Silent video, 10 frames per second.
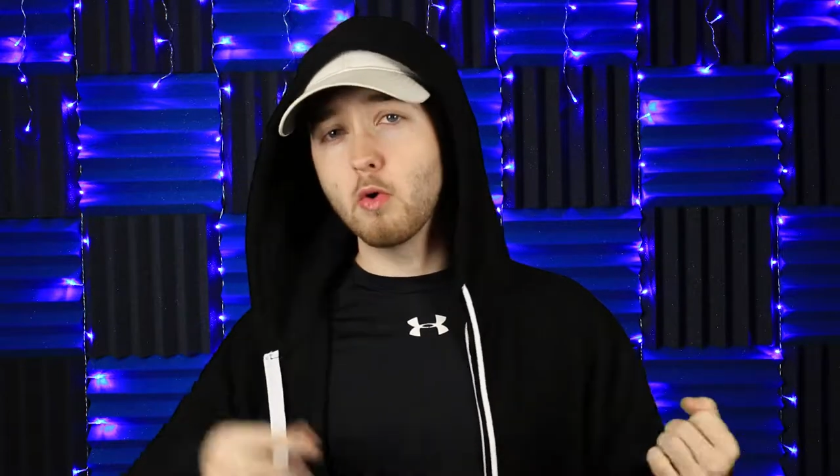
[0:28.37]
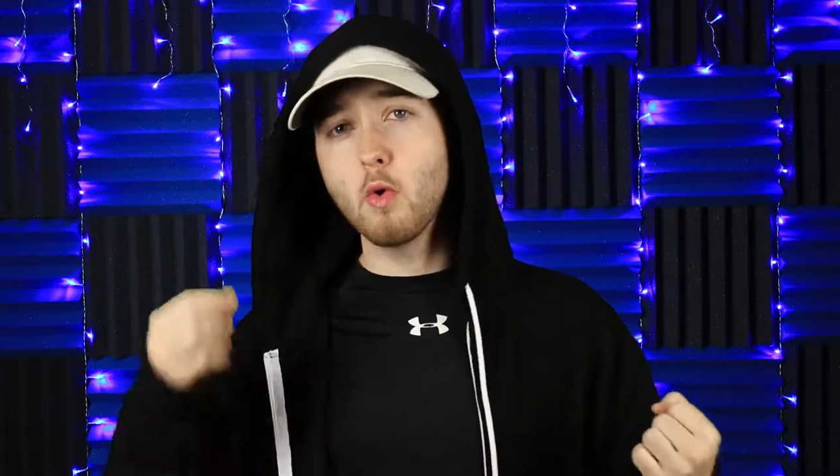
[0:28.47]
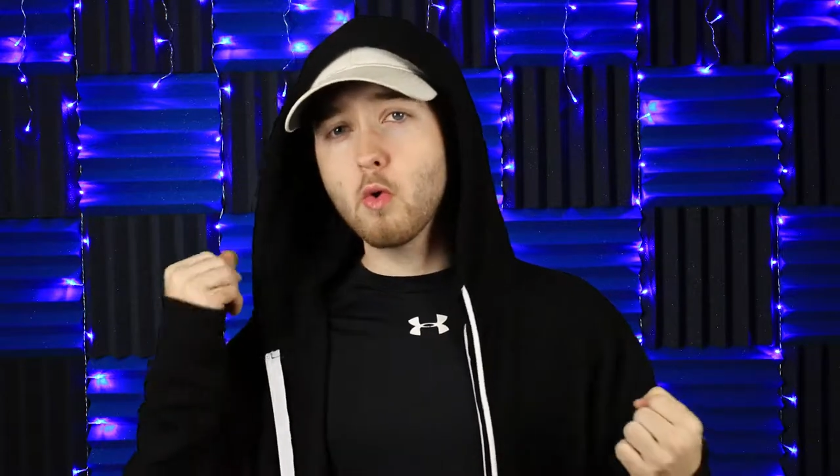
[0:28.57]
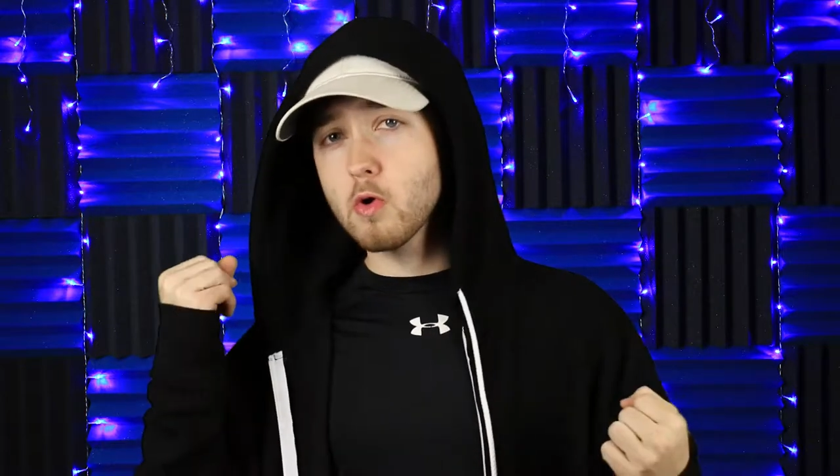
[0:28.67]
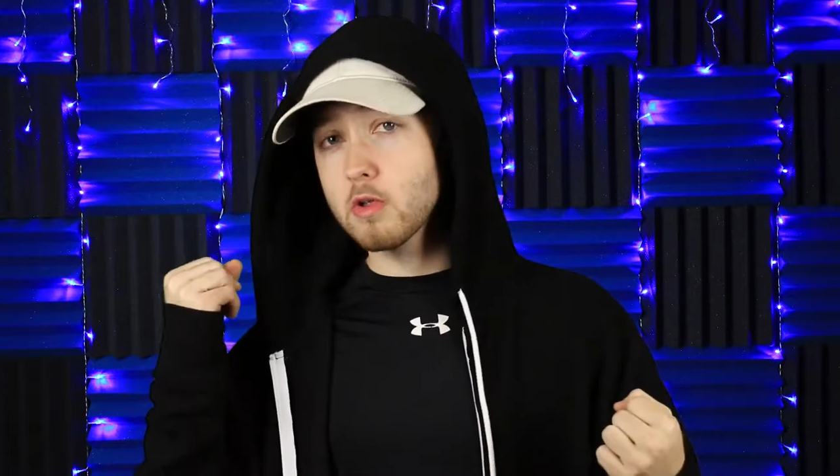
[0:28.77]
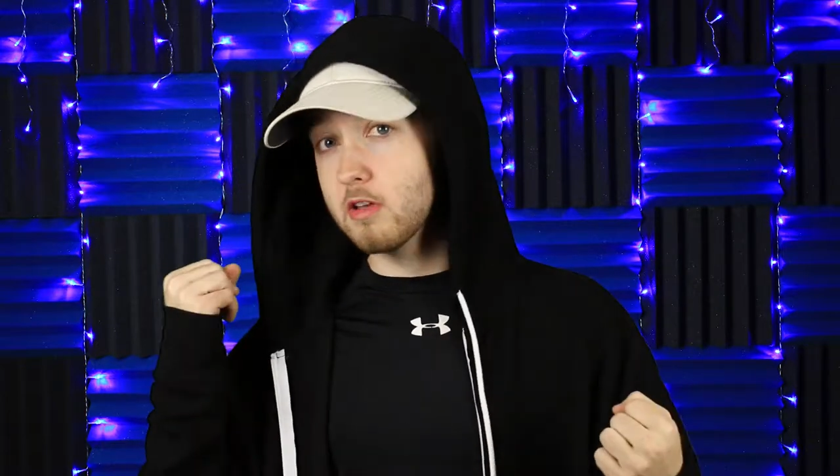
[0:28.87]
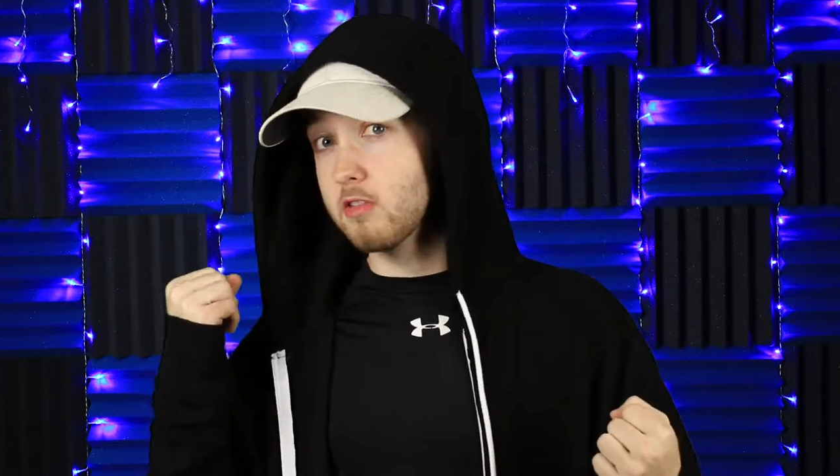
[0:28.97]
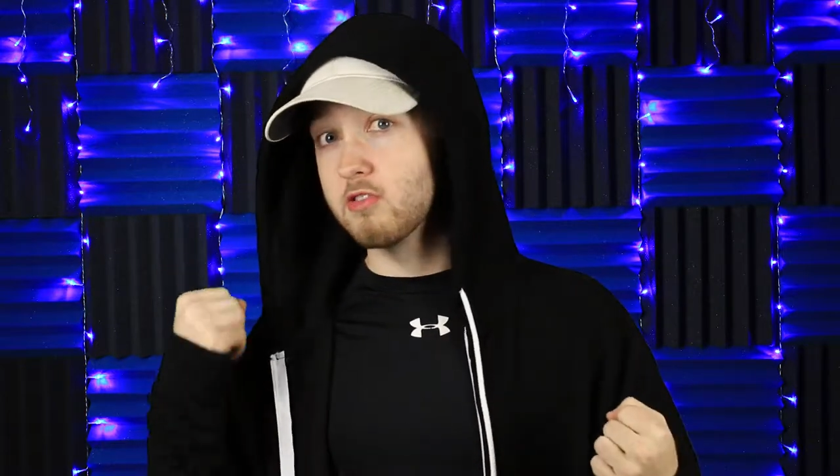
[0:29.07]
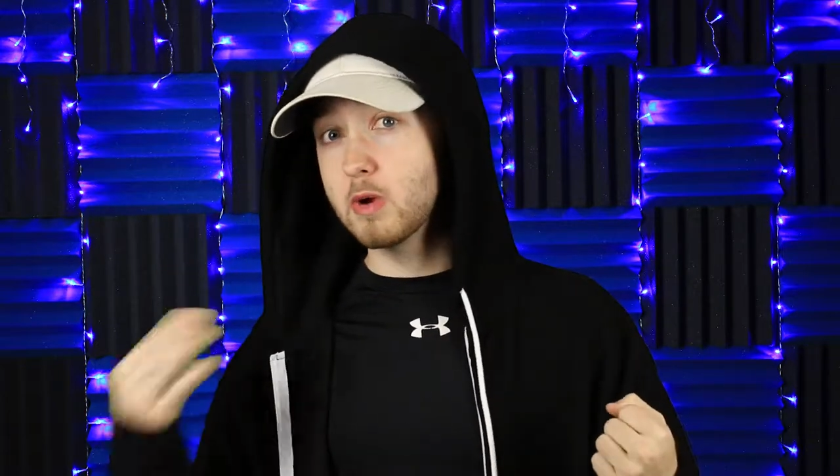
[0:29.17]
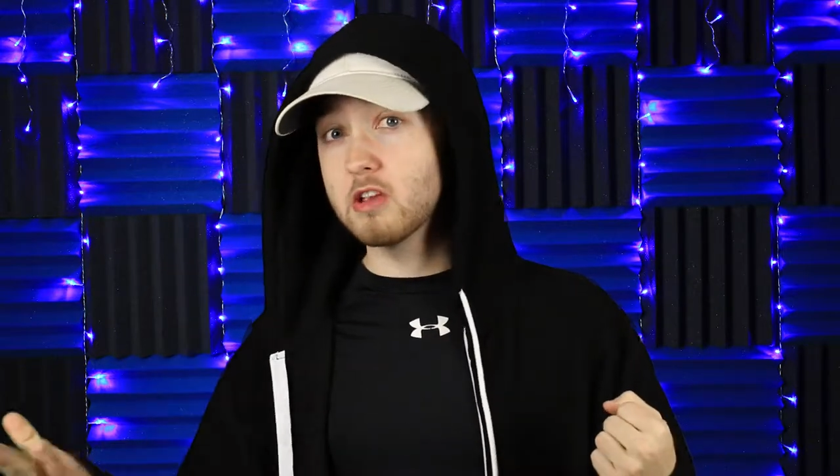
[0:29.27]
or the
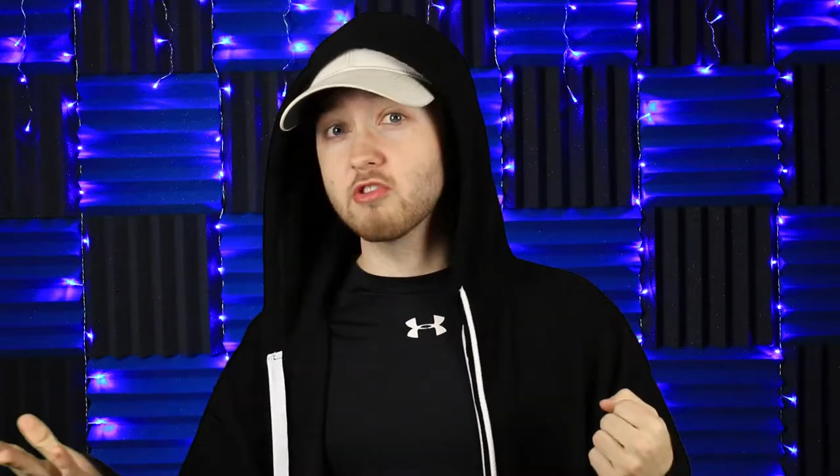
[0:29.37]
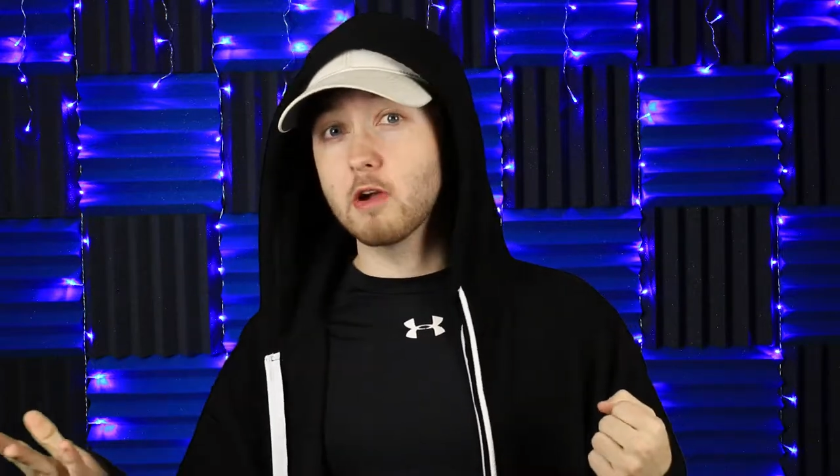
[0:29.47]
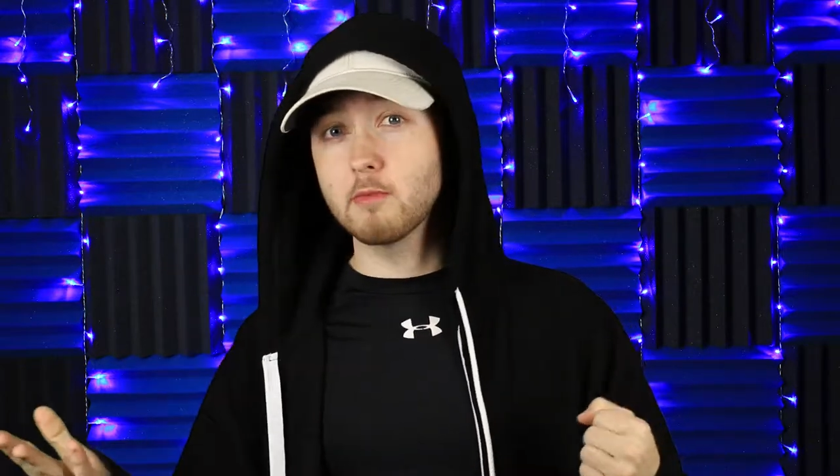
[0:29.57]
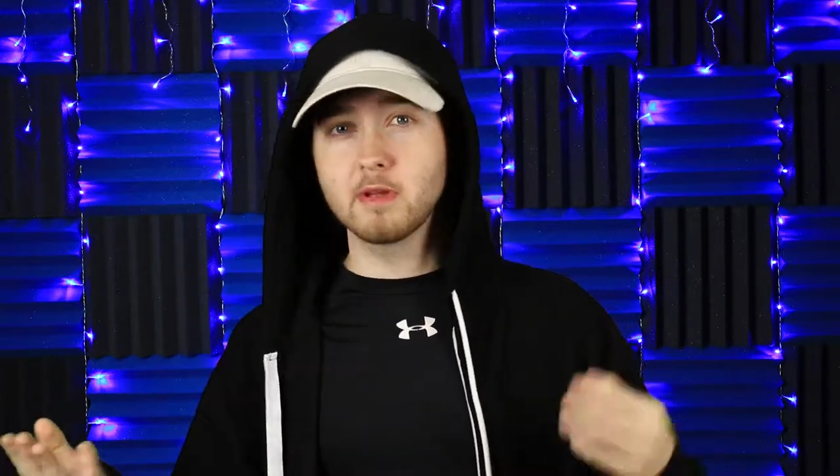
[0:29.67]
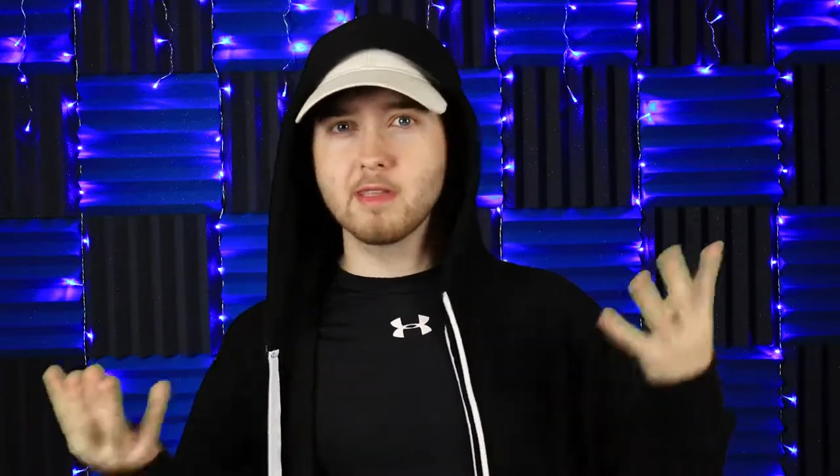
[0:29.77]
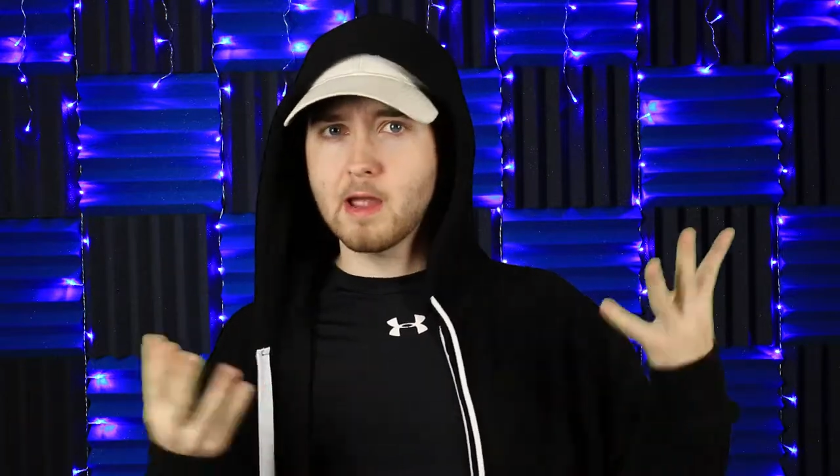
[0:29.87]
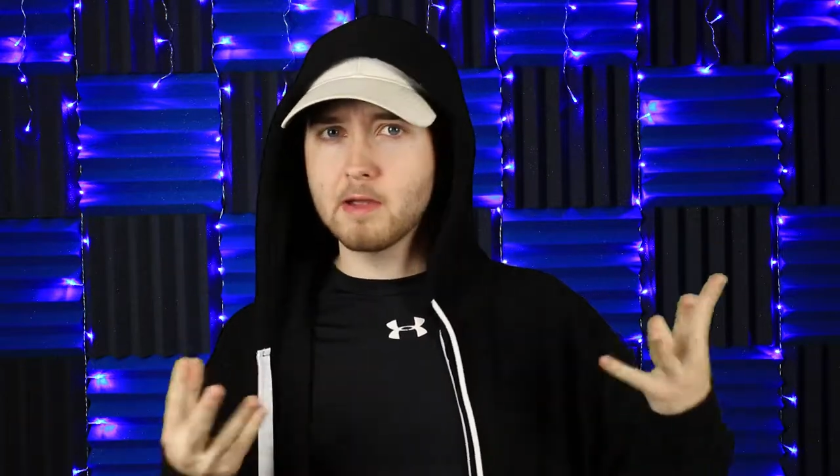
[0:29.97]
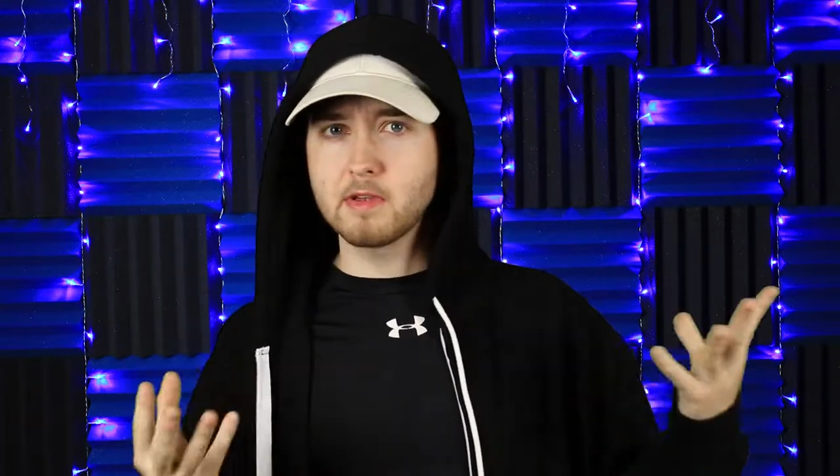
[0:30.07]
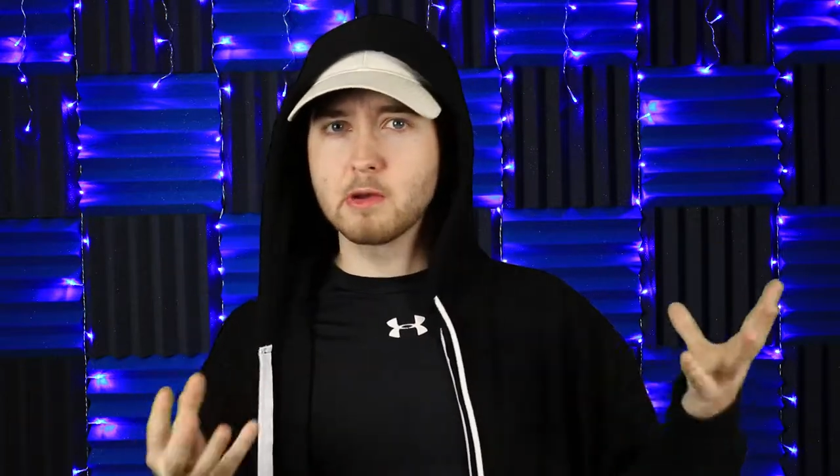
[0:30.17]
Swedish government to have it.